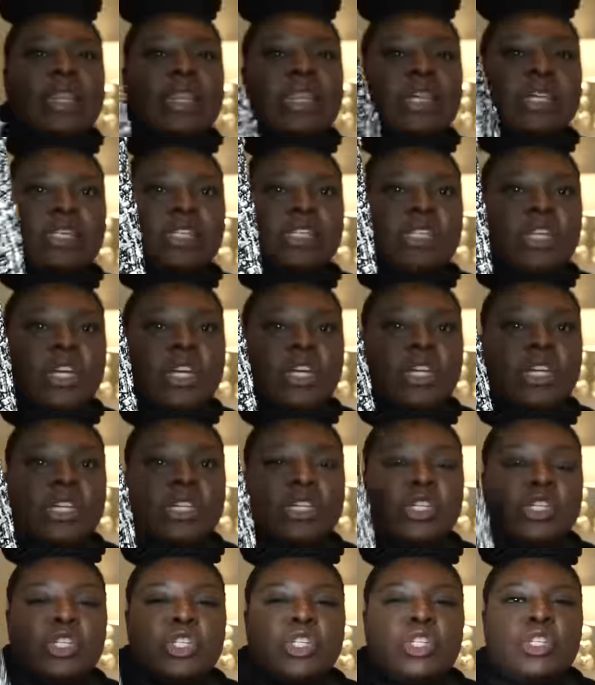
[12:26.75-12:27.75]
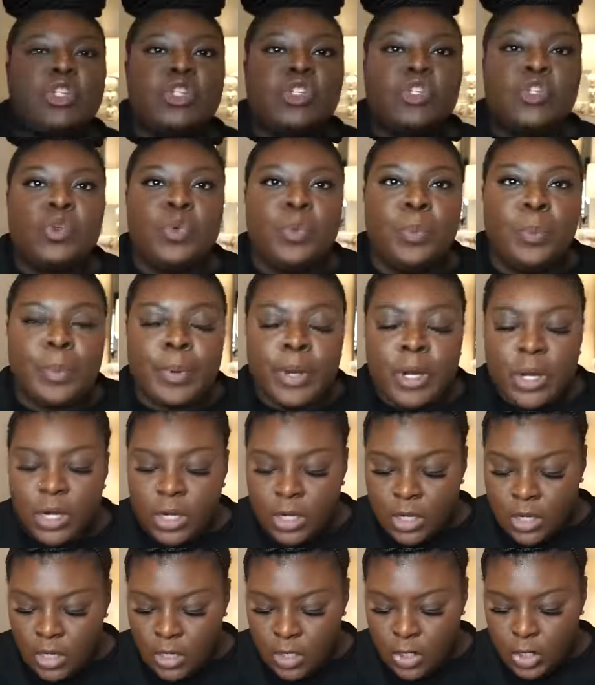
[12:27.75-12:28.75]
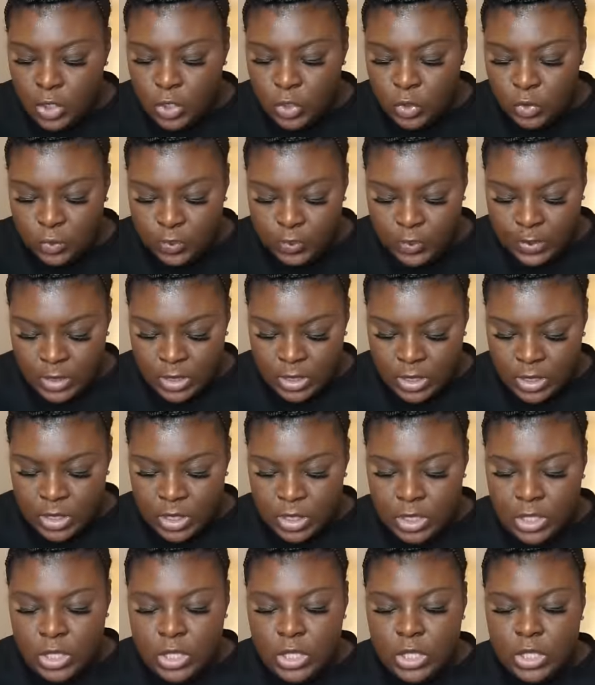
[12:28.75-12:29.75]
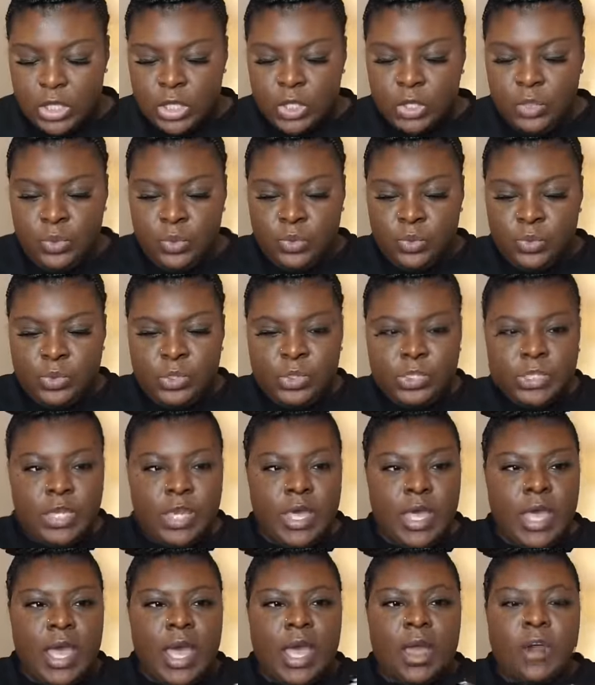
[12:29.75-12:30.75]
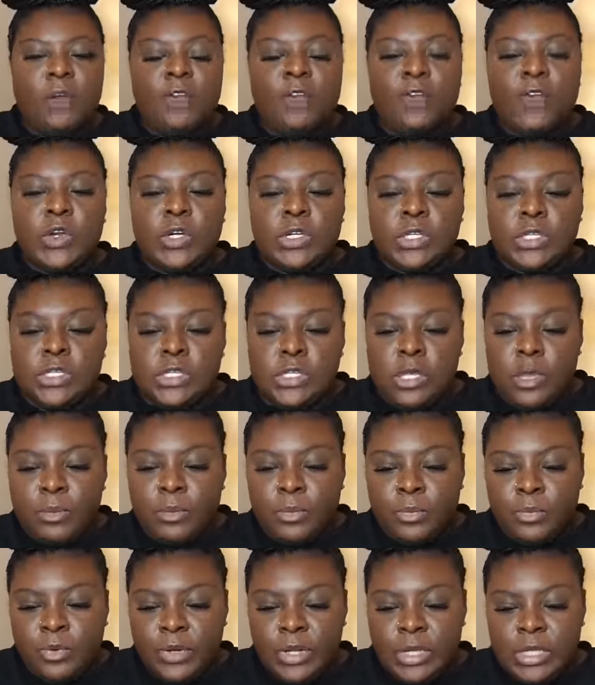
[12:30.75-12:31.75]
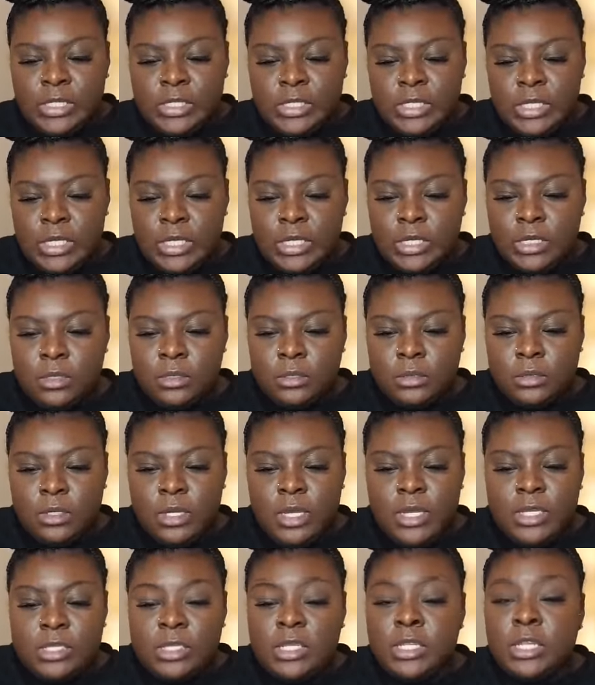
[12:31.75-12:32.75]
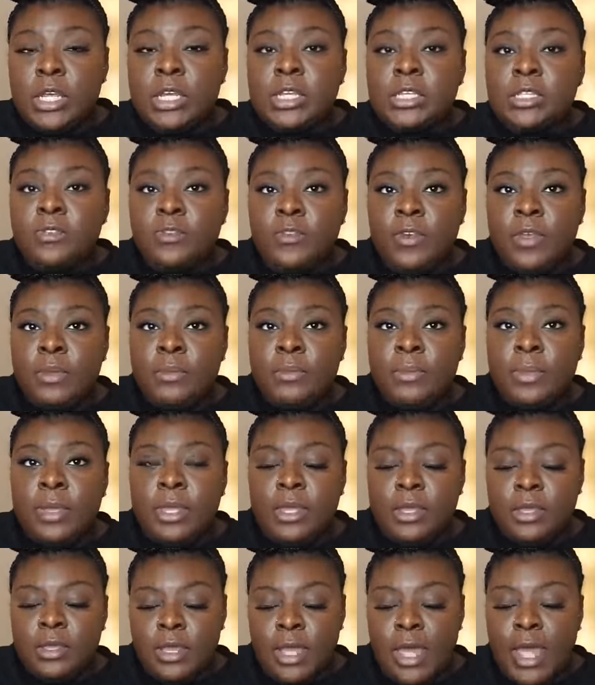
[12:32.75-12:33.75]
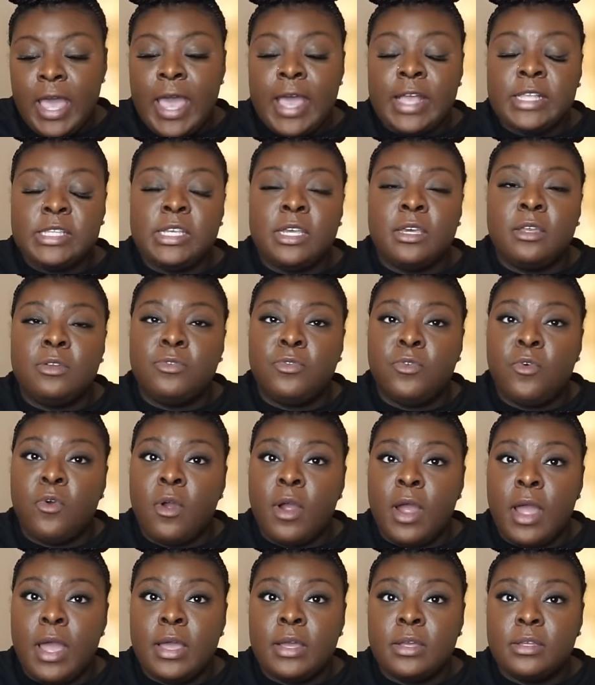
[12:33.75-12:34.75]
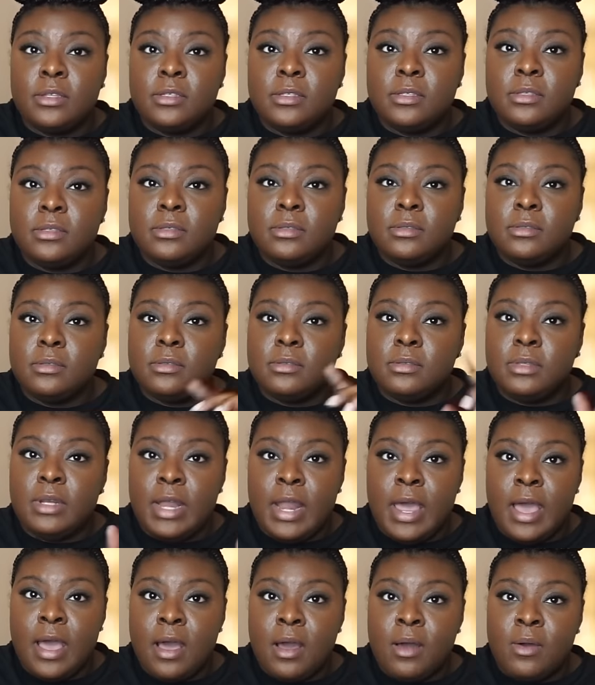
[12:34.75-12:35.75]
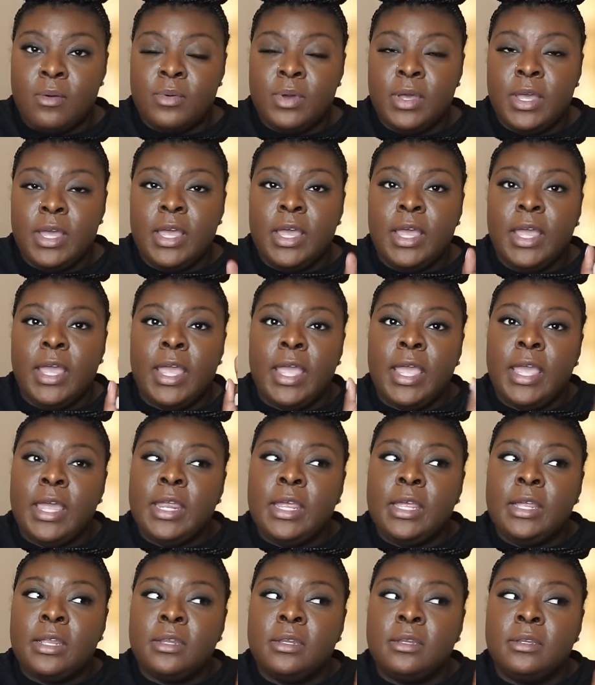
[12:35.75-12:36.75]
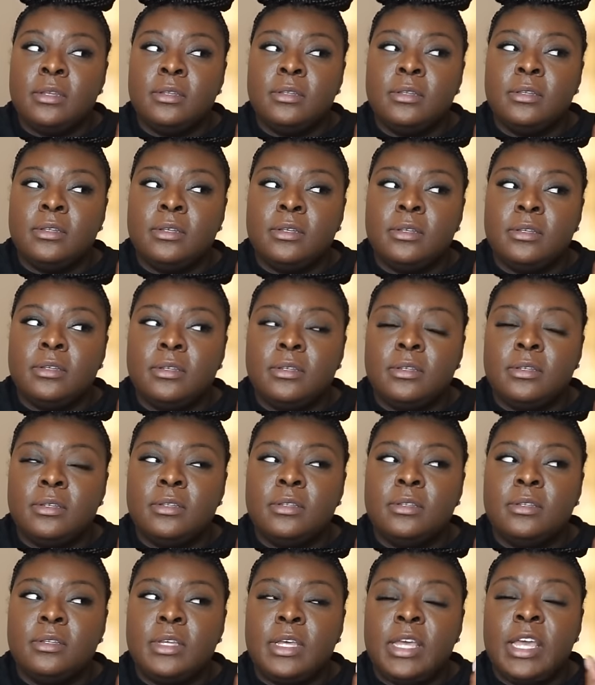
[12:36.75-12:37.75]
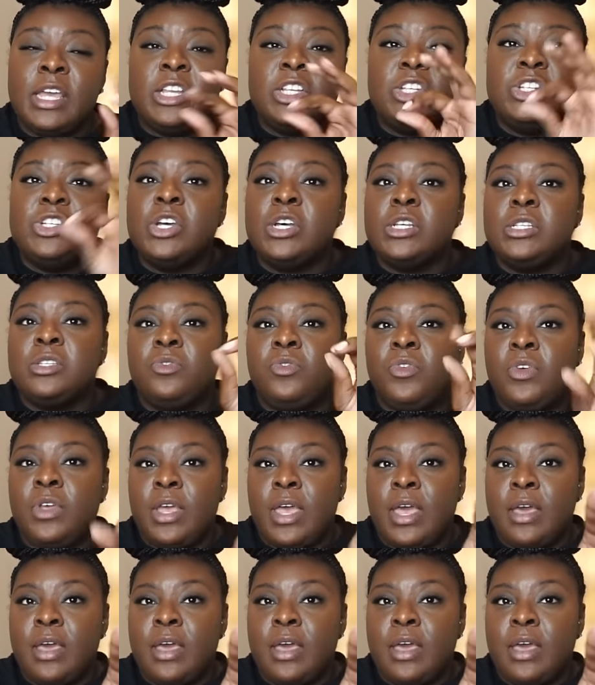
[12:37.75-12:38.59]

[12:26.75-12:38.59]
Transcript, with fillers: This skirt is super duper cute. For some reason, because it does fit me, I had to get a 4X now, and it just fit